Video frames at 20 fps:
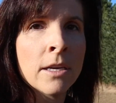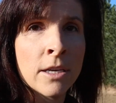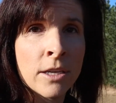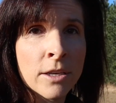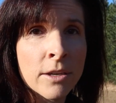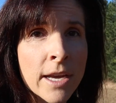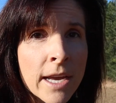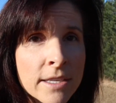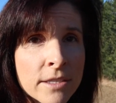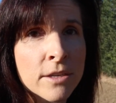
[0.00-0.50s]

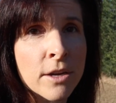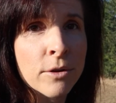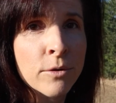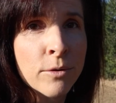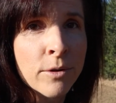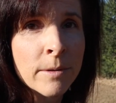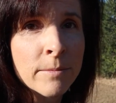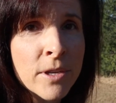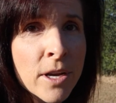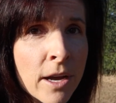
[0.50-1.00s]
You guys know
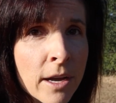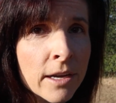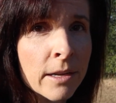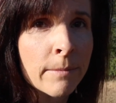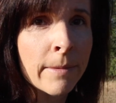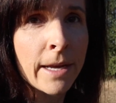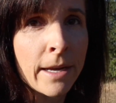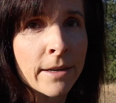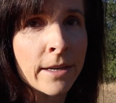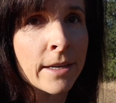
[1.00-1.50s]
who I'm talking
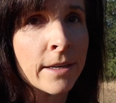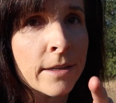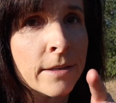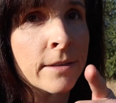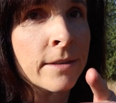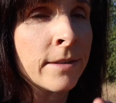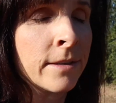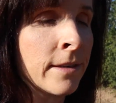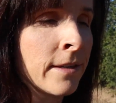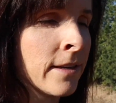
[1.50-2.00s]
about here.
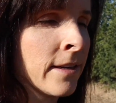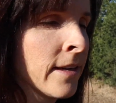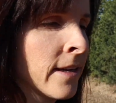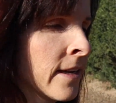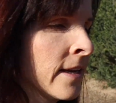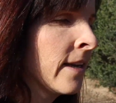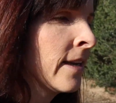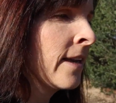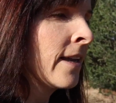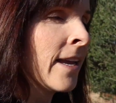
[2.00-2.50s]

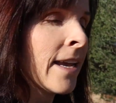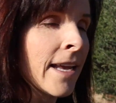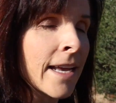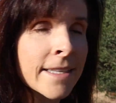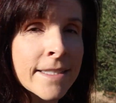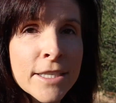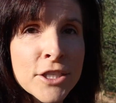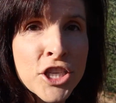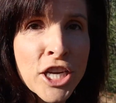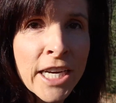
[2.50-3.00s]

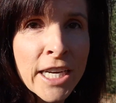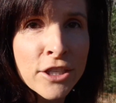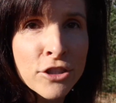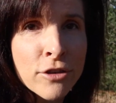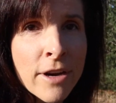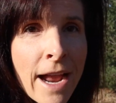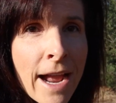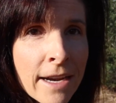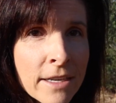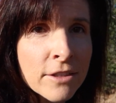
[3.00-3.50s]
It's a chicken
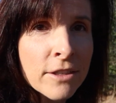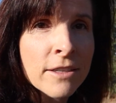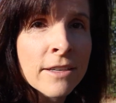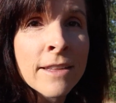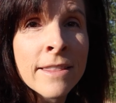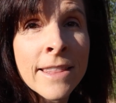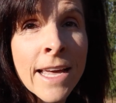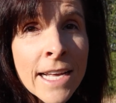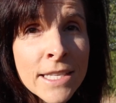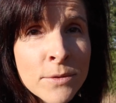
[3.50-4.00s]
tractor.
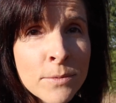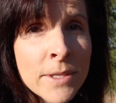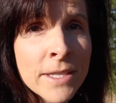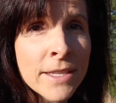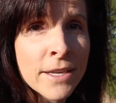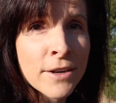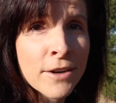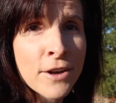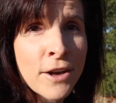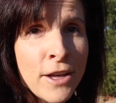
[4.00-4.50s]
That's
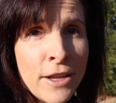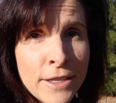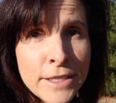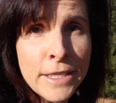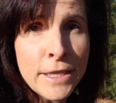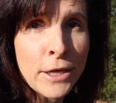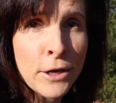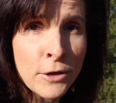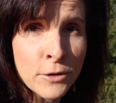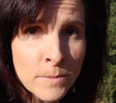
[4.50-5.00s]
what they're called
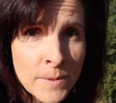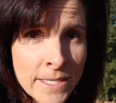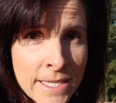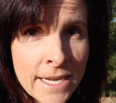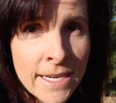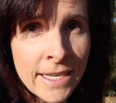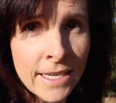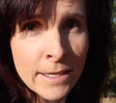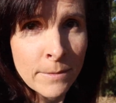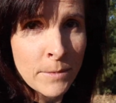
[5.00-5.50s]
in the
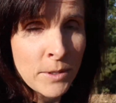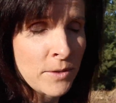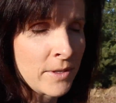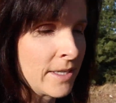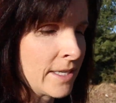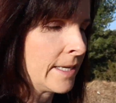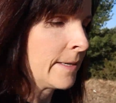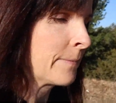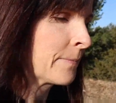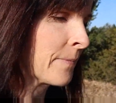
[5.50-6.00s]
homesteading
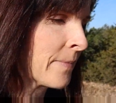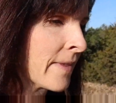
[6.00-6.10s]
community.